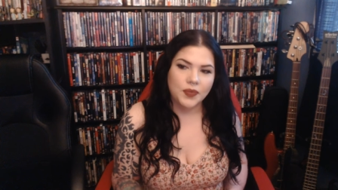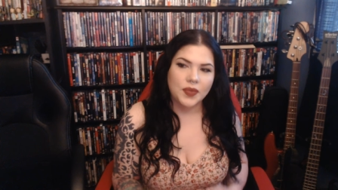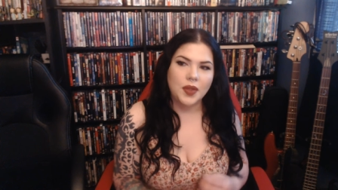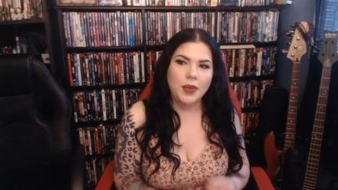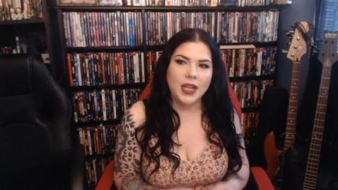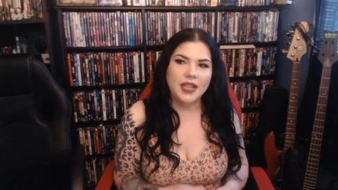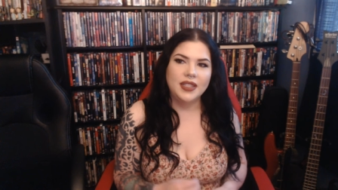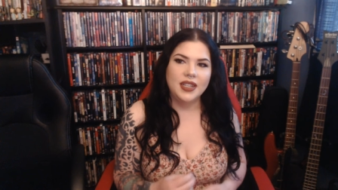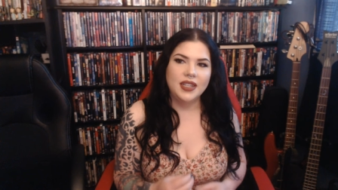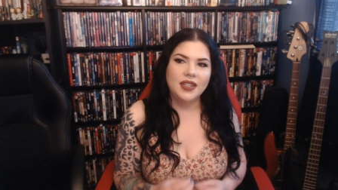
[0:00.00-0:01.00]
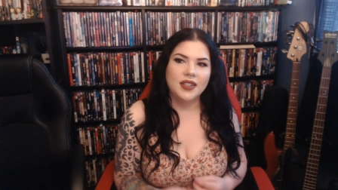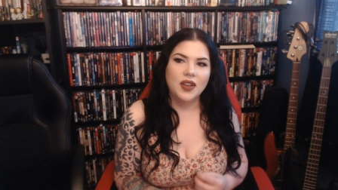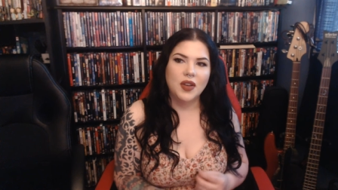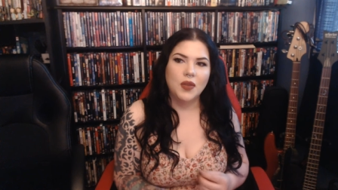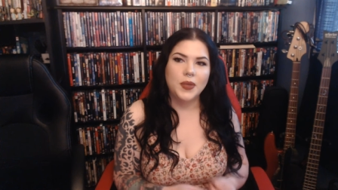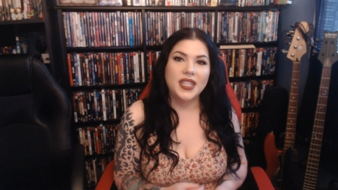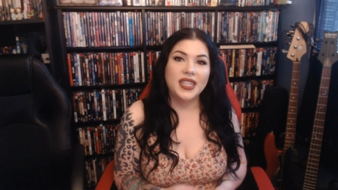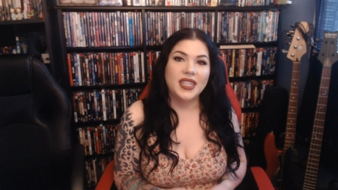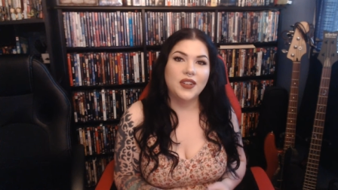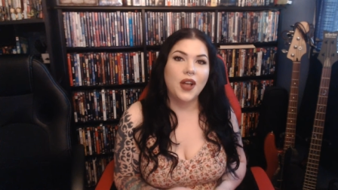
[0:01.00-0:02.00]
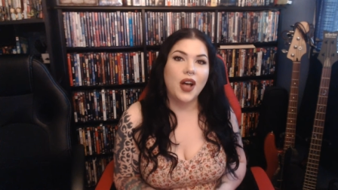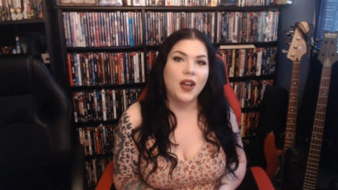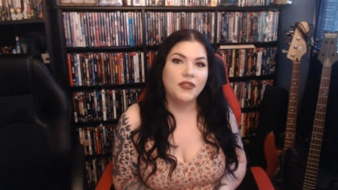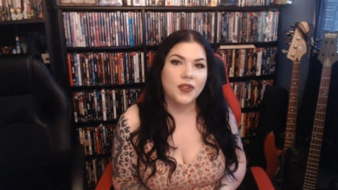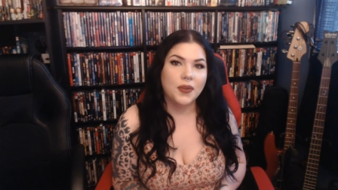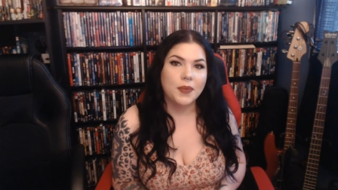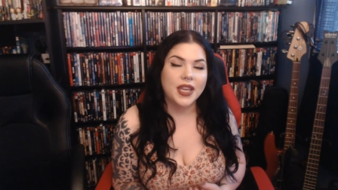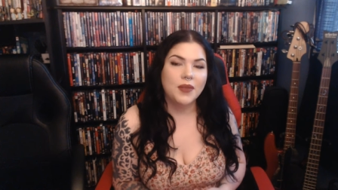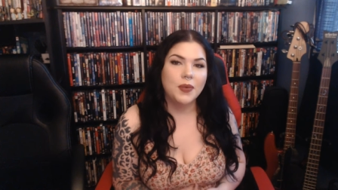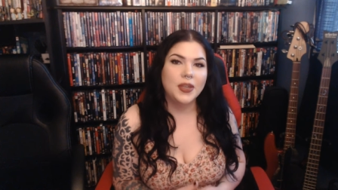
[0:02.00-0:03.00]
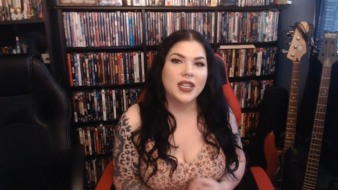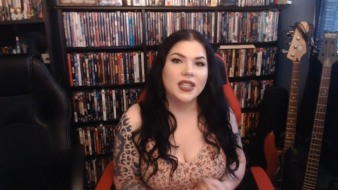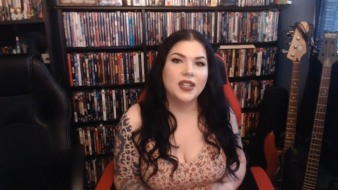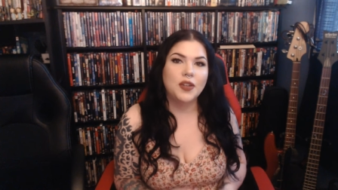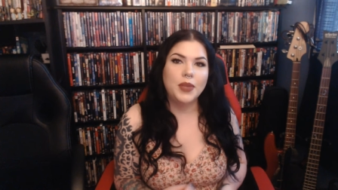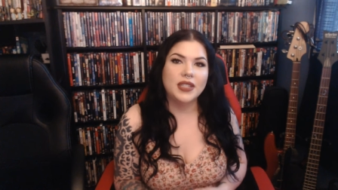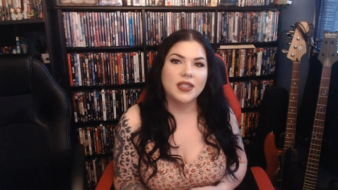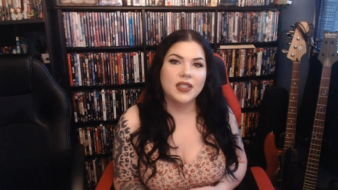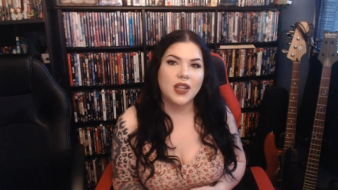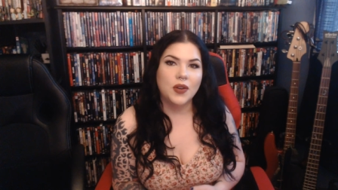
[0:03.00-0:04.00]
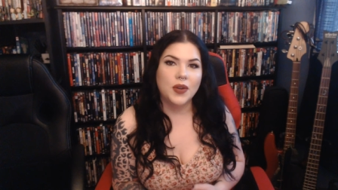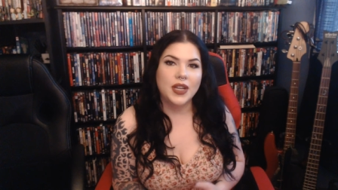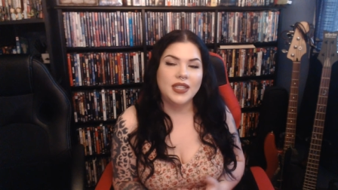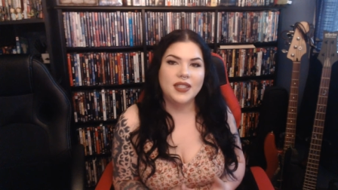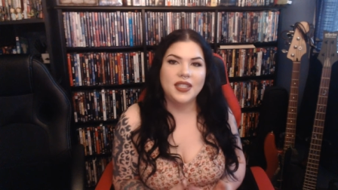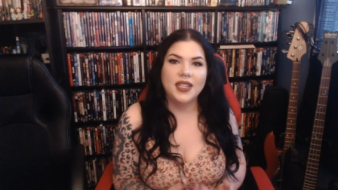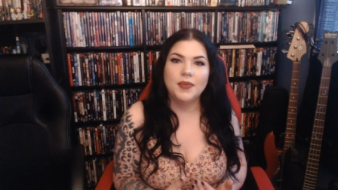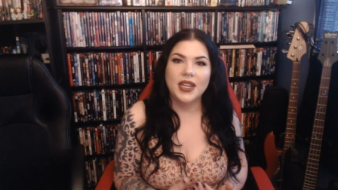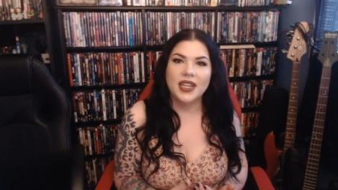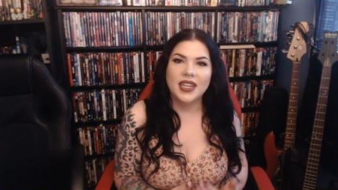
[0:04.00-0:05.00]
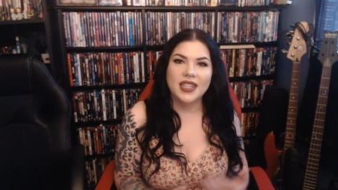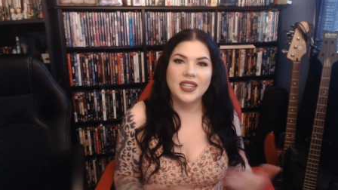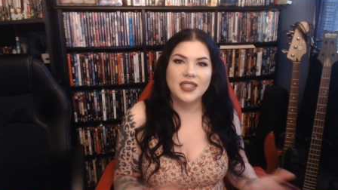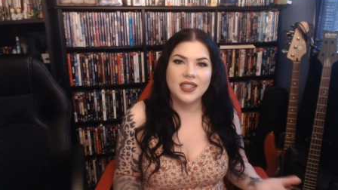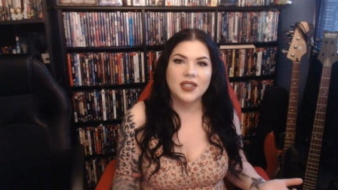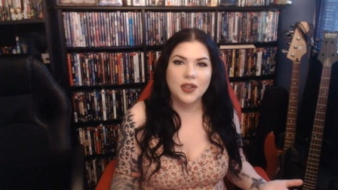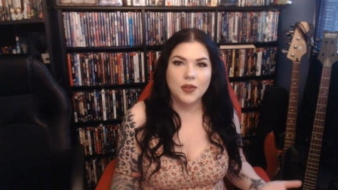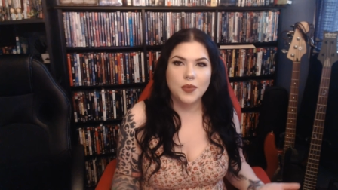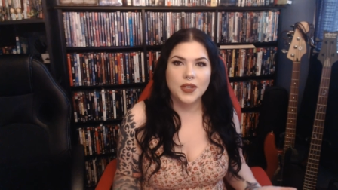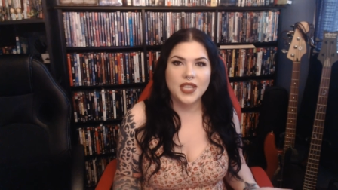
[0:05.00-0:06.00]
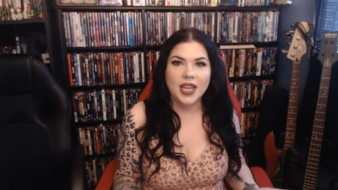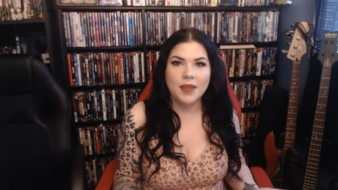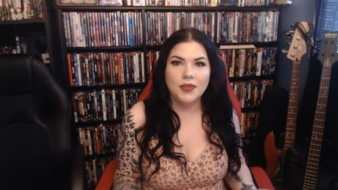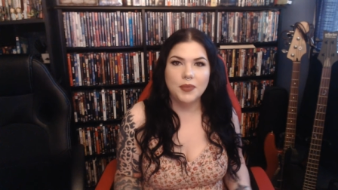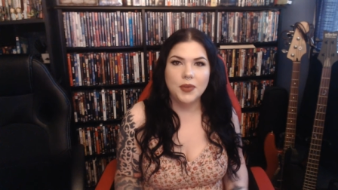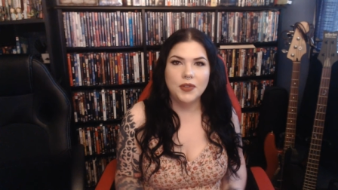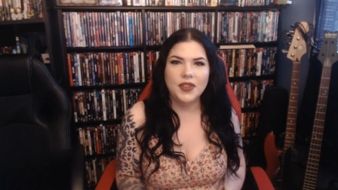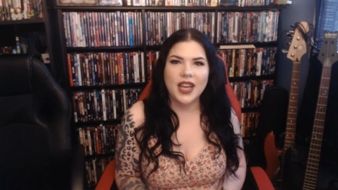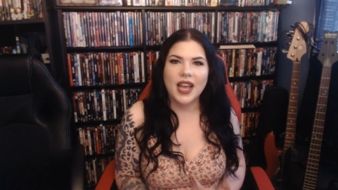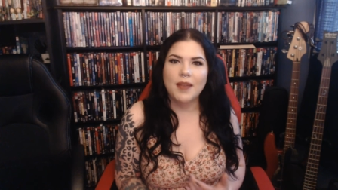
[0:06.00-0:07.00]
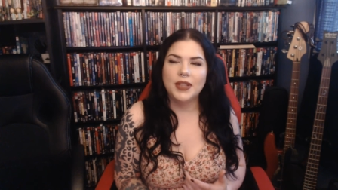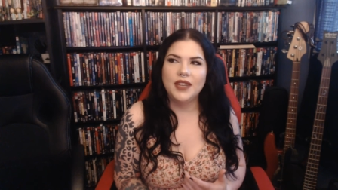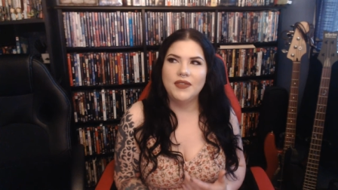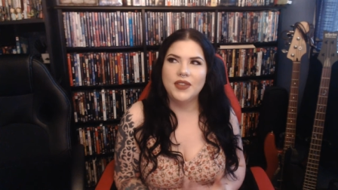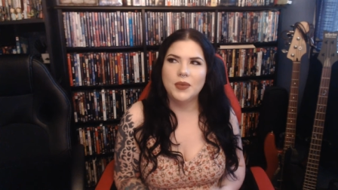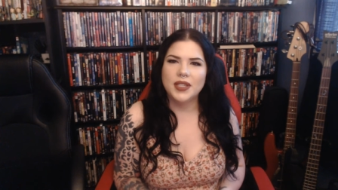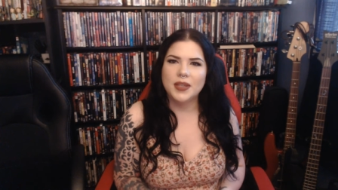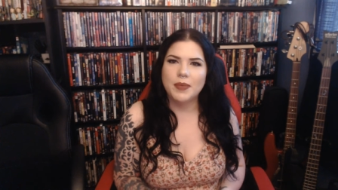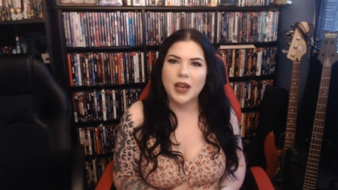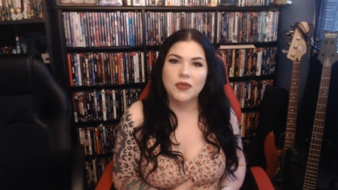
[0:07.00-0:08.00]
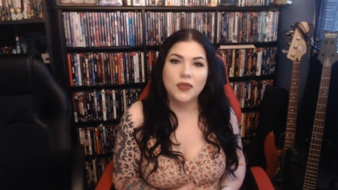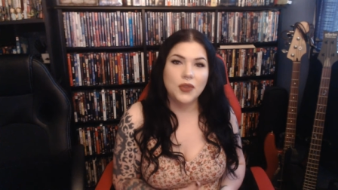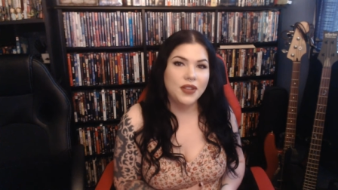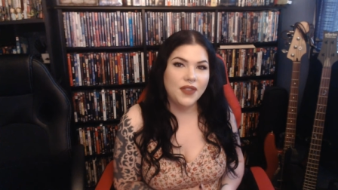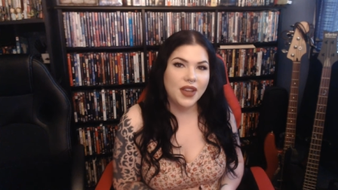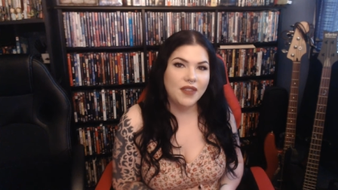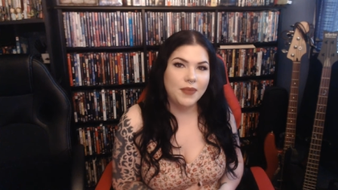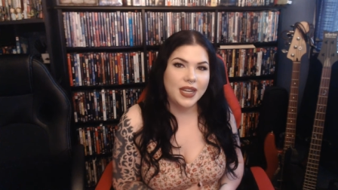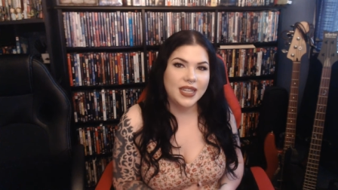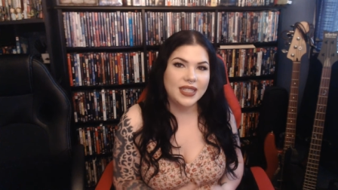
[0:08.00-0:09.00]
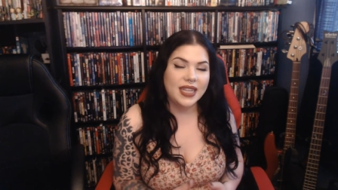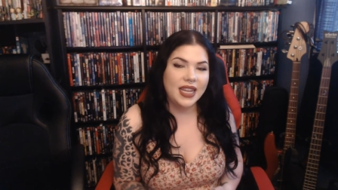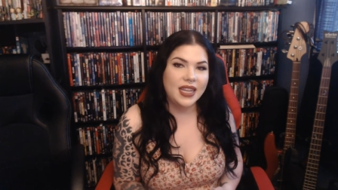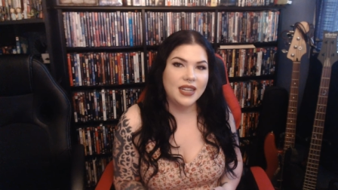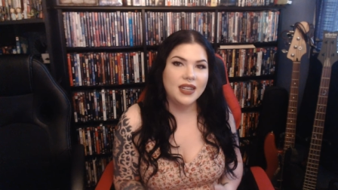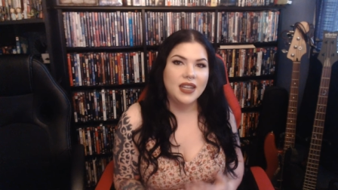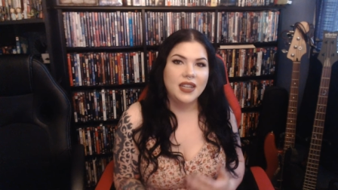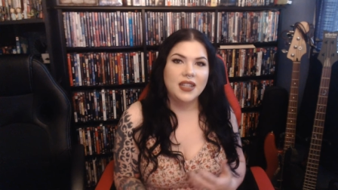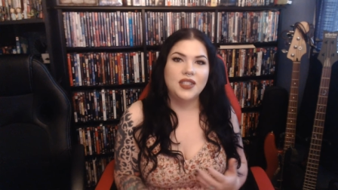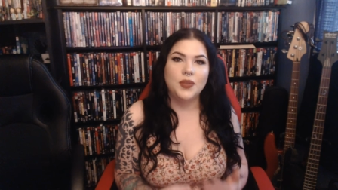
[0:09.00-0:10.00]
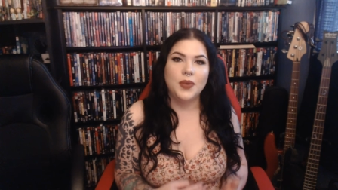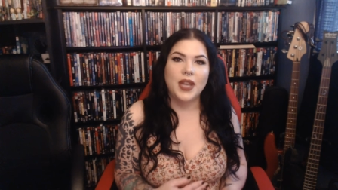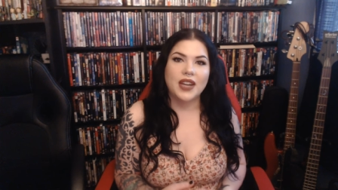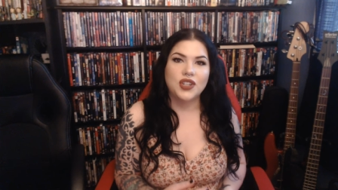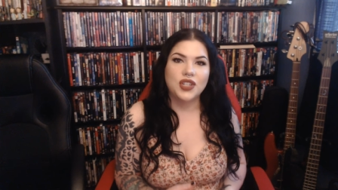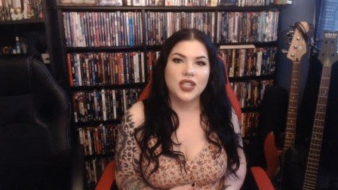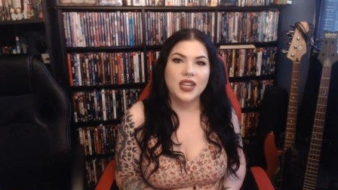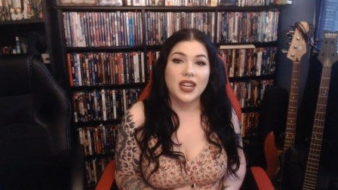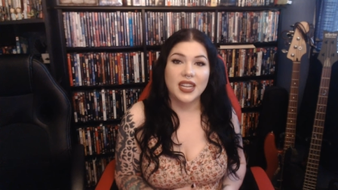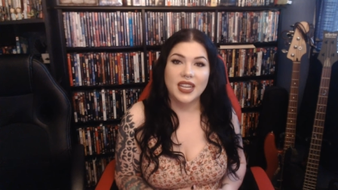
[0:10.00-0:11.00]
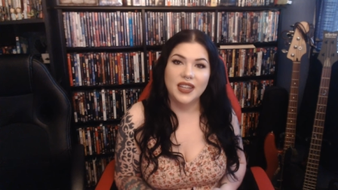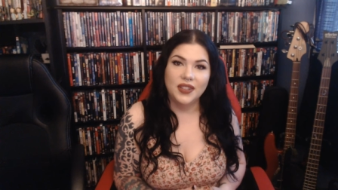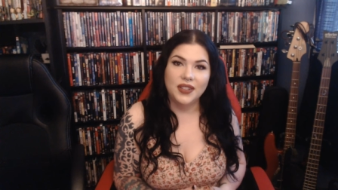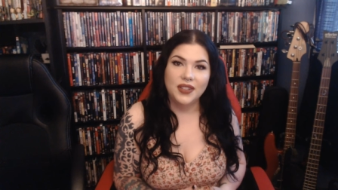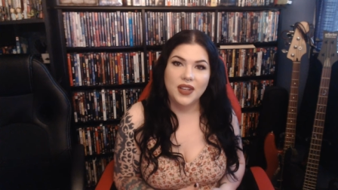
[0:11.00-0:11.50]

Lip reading: The pacing was a little off for me. It was a little bit slow. It did seem like it is a slow burn type of movie. I believe it was about 45 minutes in till we actually got a kill.